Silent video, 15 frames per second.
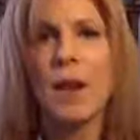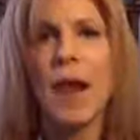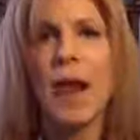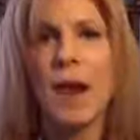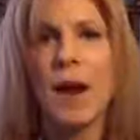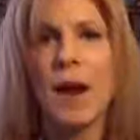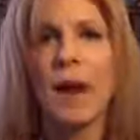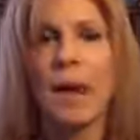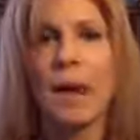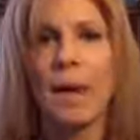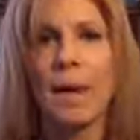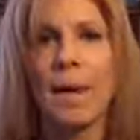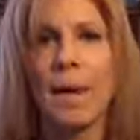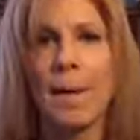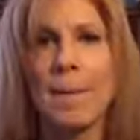
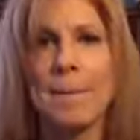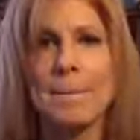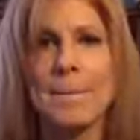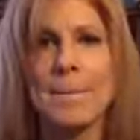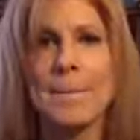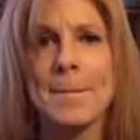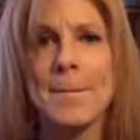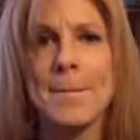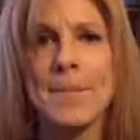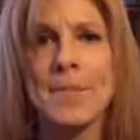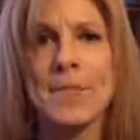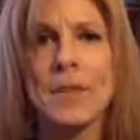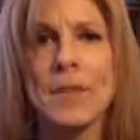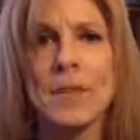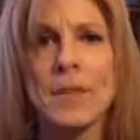
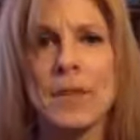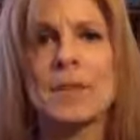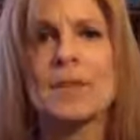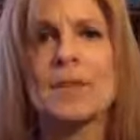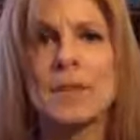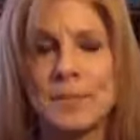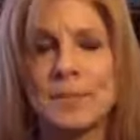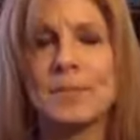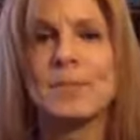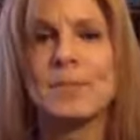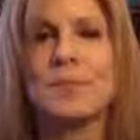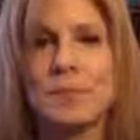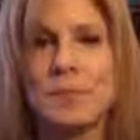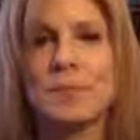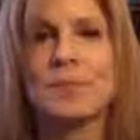
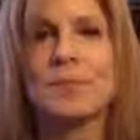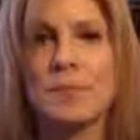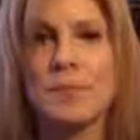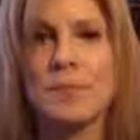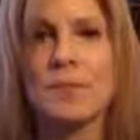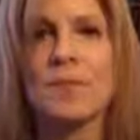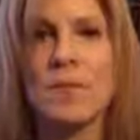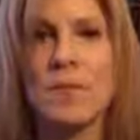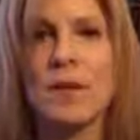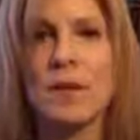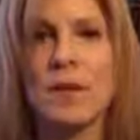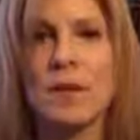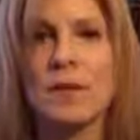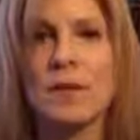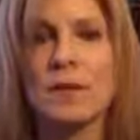
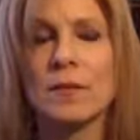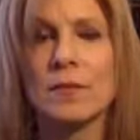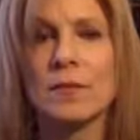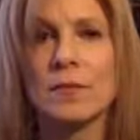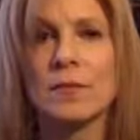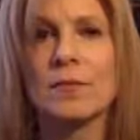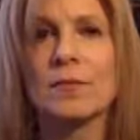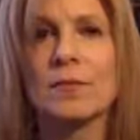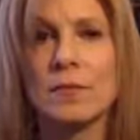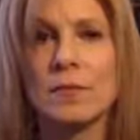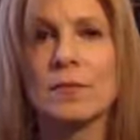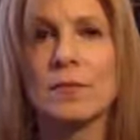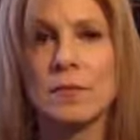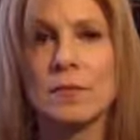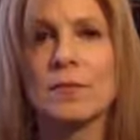
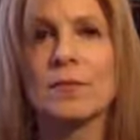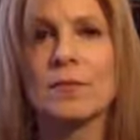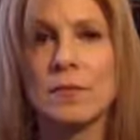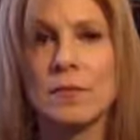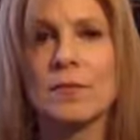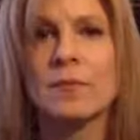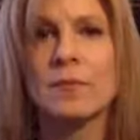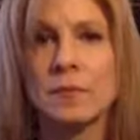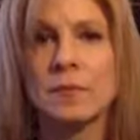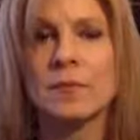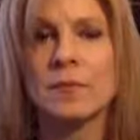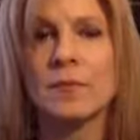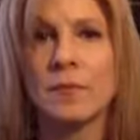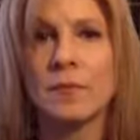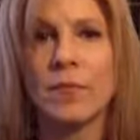
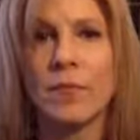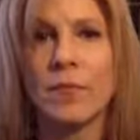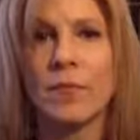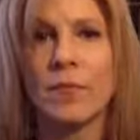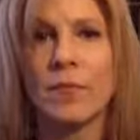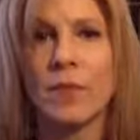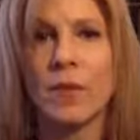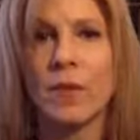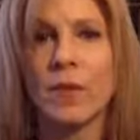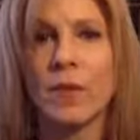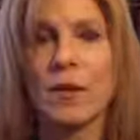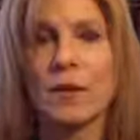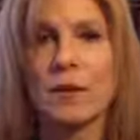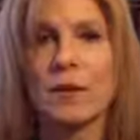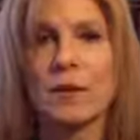
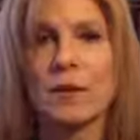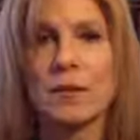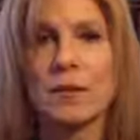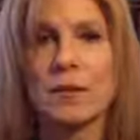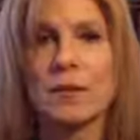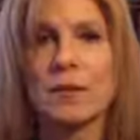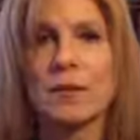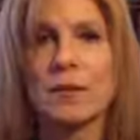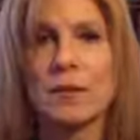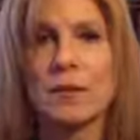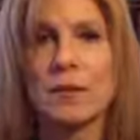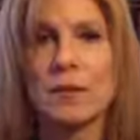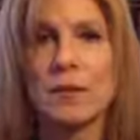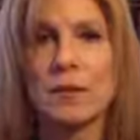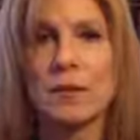(not speaking)